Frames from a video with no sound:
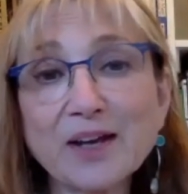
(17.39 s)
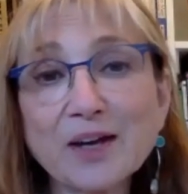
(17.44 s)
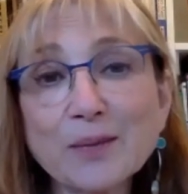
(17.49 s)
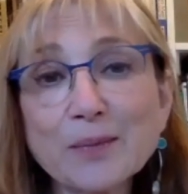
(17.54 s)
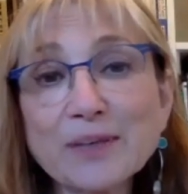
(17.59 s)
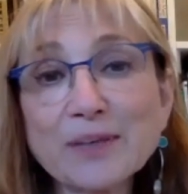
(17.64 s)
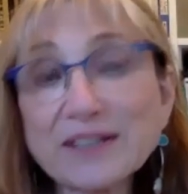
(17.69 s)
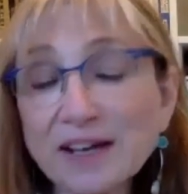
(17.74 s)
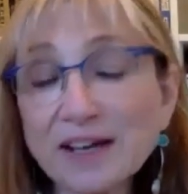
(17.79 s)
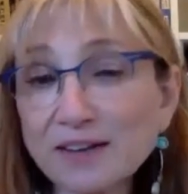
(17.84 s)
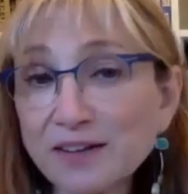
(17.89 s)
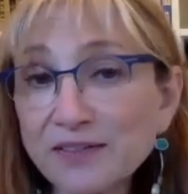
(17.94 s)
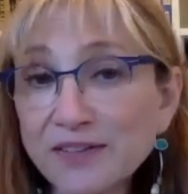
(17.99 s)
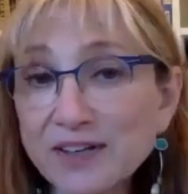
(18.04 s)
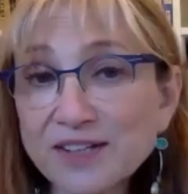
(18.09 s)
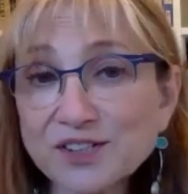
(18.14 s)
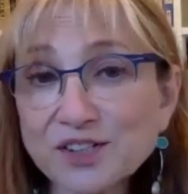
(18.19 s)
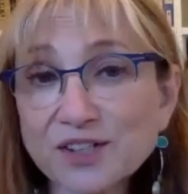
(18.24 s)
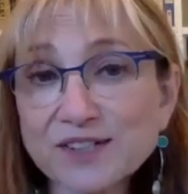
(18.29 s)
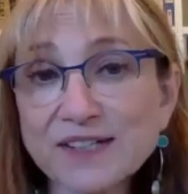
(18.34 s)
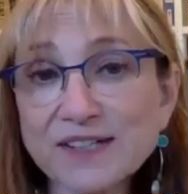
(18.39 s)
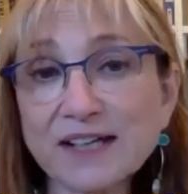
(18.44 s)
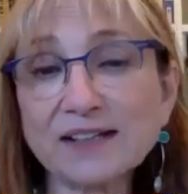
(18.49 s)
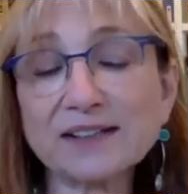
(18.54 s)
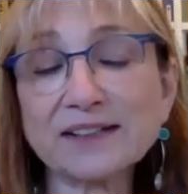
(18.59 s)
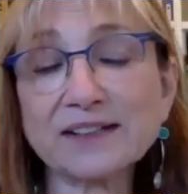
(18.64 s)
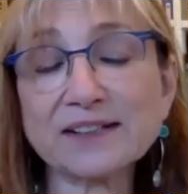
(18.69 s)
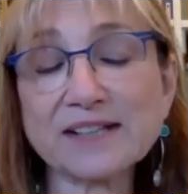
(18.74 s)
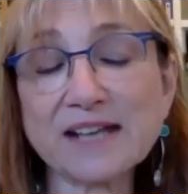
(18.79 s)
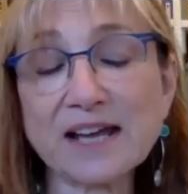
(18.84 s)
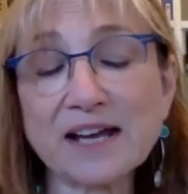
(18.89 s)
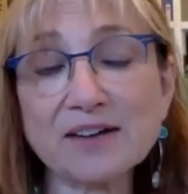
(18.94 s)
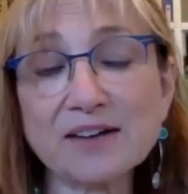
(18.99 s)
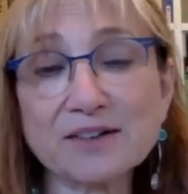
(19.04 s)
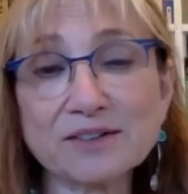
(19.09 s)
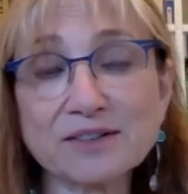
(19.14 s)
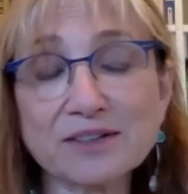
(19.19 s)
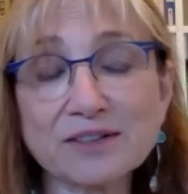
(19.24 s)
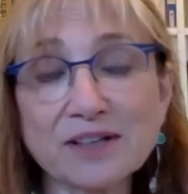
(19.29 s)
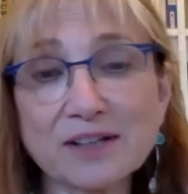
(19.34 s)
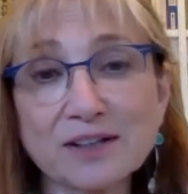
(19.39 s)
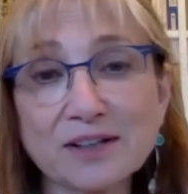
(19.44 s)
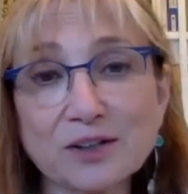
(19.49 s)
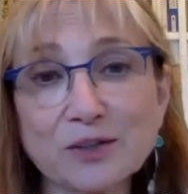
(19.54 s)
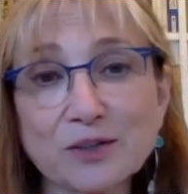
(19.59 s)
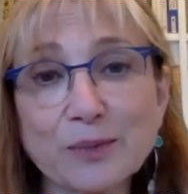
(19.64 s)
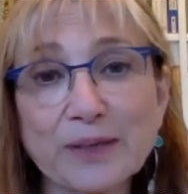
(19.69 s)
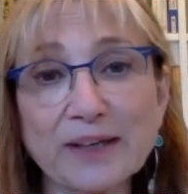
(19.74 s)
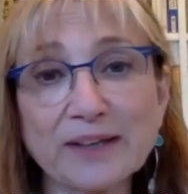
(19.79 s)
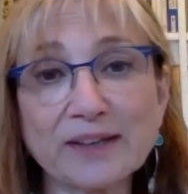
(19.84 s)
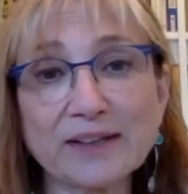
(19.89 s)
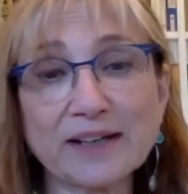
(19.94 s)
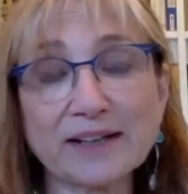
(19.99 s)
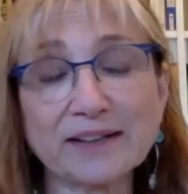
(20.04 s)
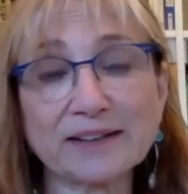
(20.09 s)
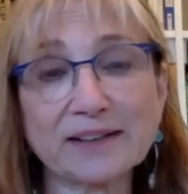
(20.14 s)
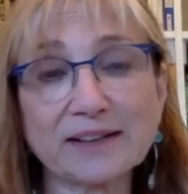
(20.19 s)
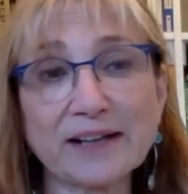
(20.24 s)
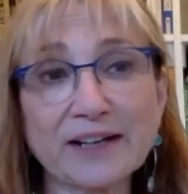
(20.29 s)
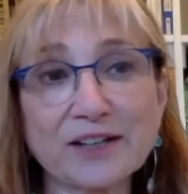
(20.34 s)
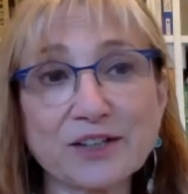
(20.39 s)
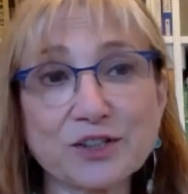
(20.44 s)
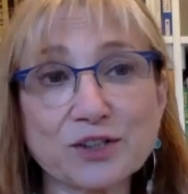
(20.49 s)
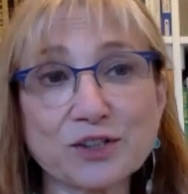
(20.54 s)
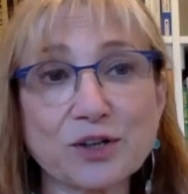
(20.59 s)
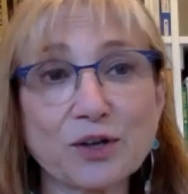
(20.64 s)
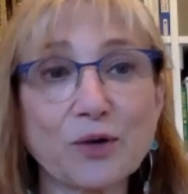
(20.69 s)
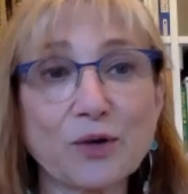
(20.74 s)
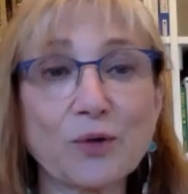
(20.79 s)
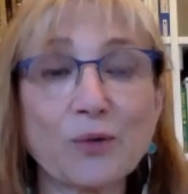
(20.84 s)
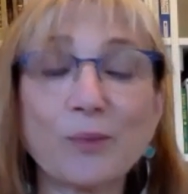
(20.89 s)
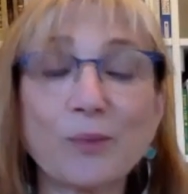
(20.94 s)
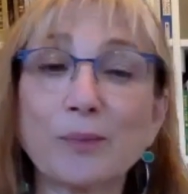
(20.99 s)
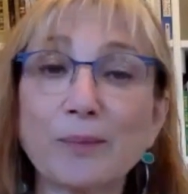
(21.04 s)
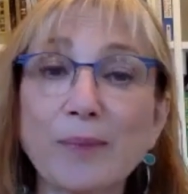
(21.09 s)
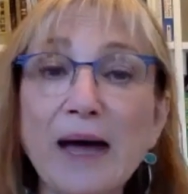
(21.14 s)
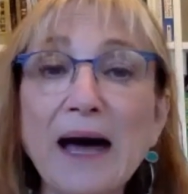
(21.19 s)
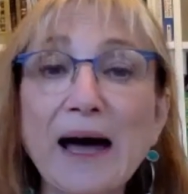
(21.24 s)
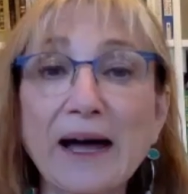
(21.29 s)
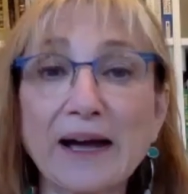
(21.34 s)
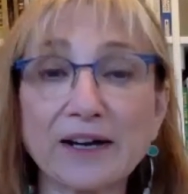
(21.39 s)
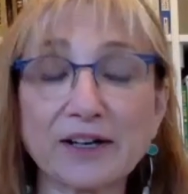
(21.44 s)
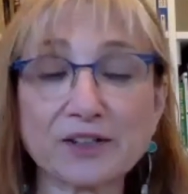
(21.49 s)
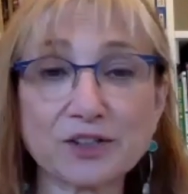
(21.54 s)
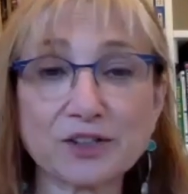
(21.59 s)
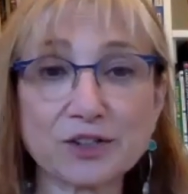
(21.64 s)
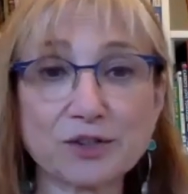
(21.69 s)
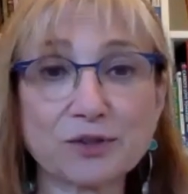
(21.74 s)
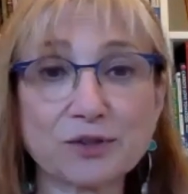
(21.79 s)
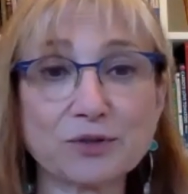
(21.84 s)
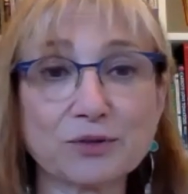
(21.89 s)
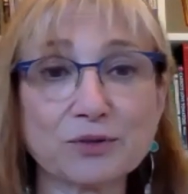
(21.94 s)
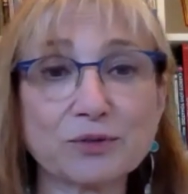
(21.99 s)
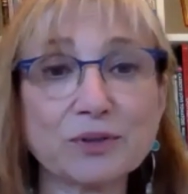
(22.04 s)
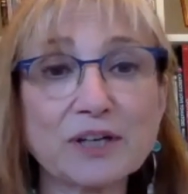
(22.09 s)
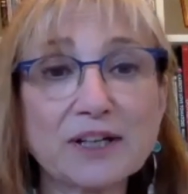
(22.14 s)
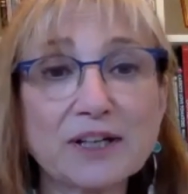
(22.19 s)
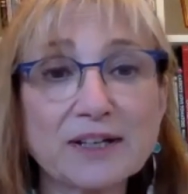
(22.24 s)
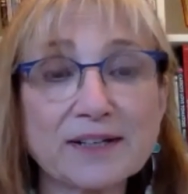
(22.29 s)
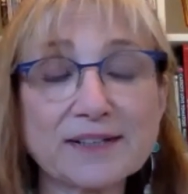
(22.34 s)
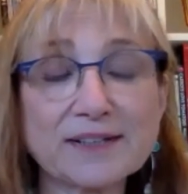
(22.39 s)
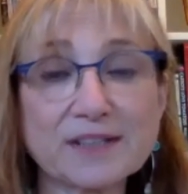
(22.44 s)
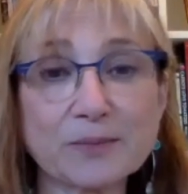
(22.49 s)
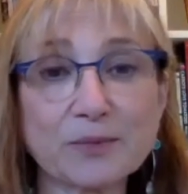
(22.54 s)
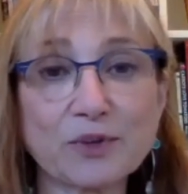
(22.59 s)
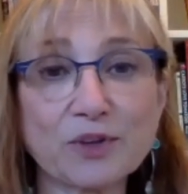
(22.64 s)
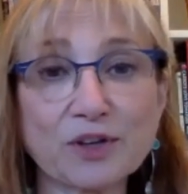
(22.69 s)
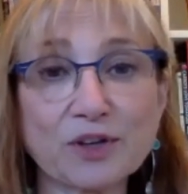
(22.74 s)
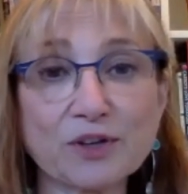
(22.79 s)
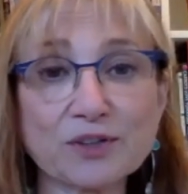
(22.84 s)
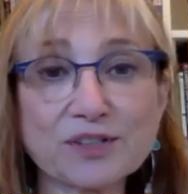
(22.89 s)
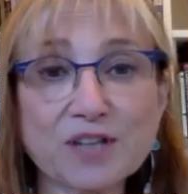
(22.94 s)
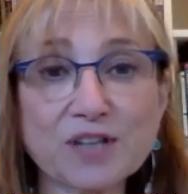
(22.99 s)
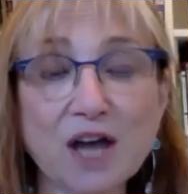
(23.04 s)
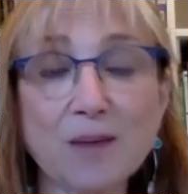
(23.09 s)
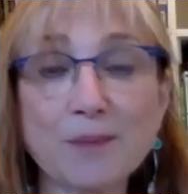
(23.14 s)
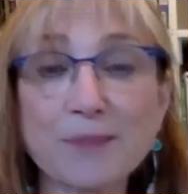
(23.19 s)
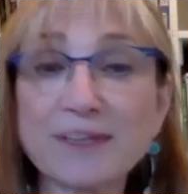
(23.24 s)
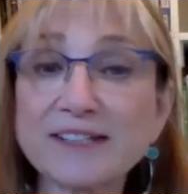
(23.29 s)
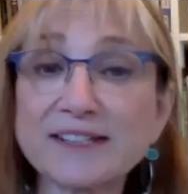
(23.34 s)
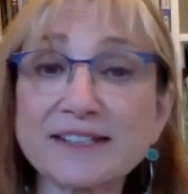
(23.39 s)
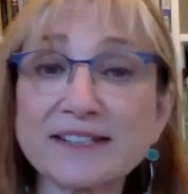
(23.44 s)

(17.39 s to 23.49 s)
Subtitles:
But now that things are settling down a little bit, I'd like to go back to some of those topics.